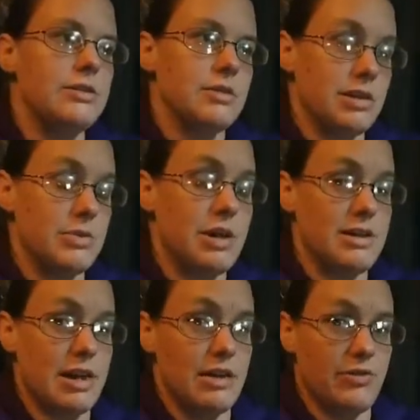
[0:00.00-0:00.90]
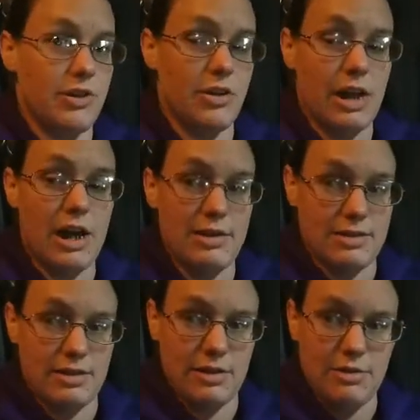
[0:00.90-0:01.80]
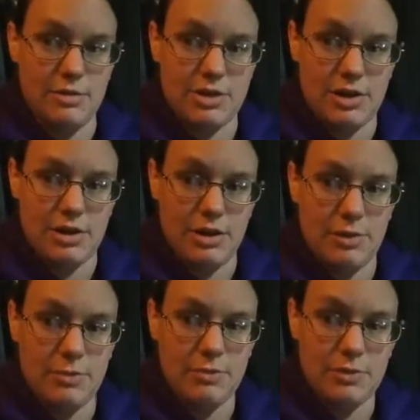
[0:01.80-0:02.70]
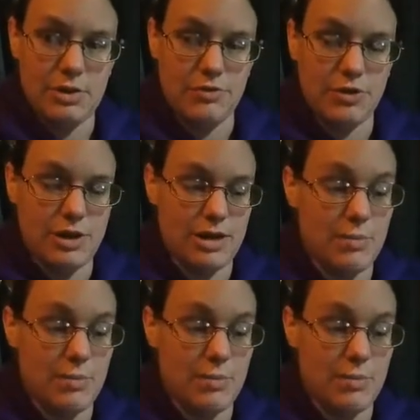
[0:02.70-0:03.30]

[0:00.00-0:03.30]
Because I could feel the ice in there. It was starting to freeze up,